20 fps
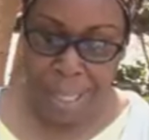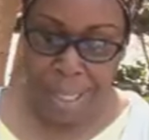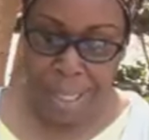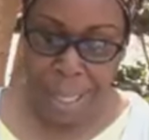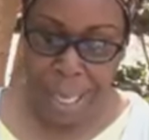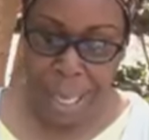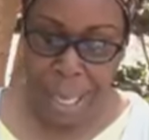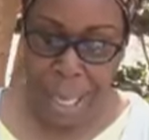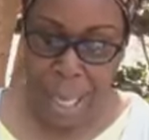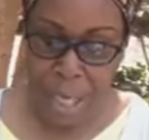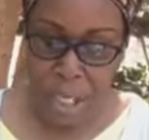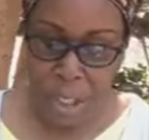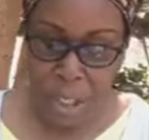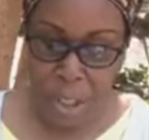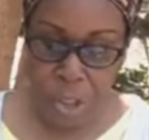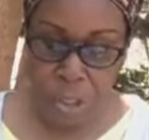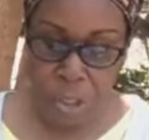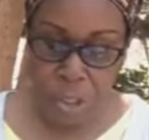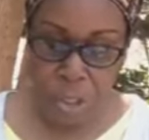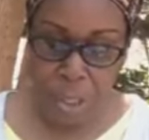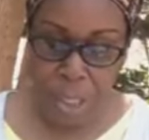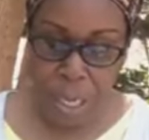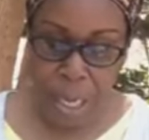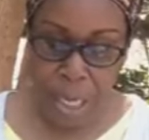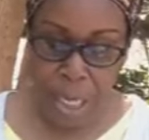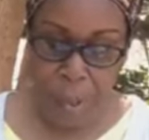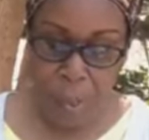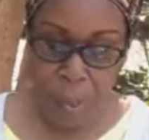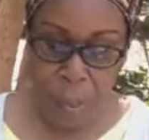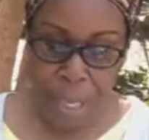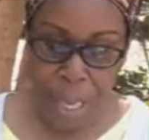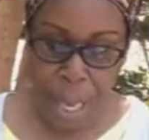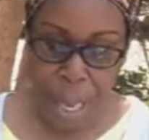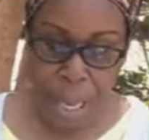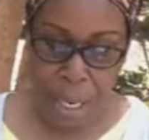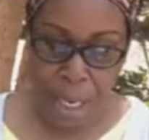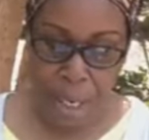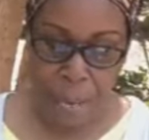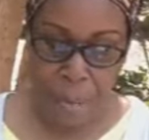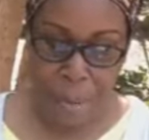The angels united with
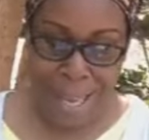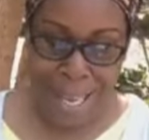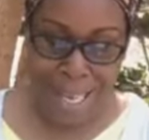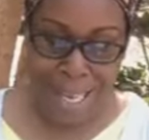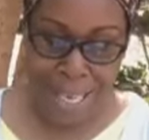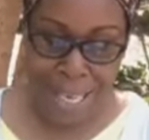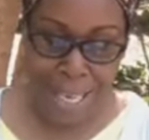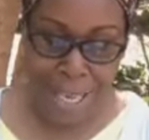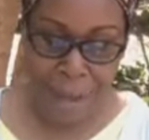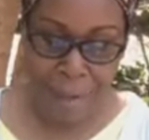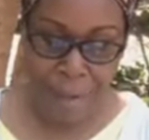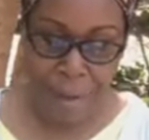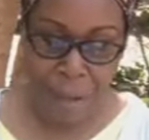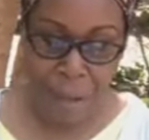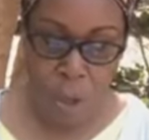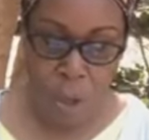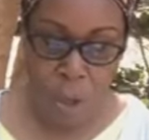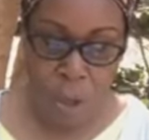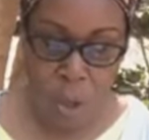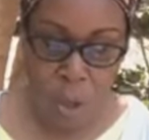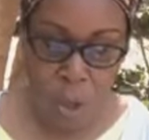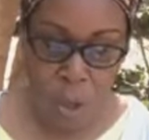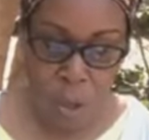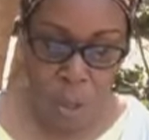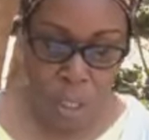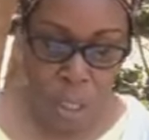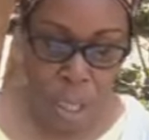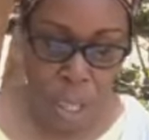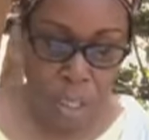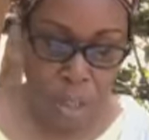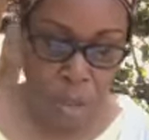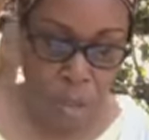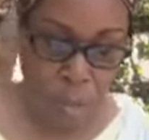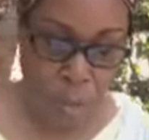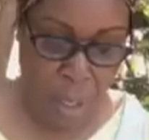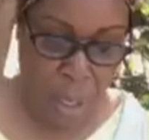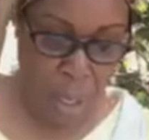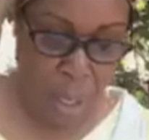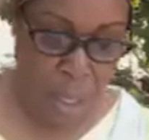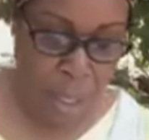Adam and Eve in holy
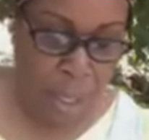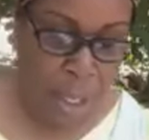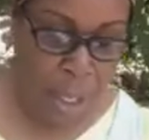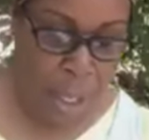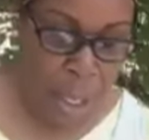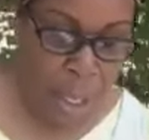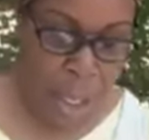strain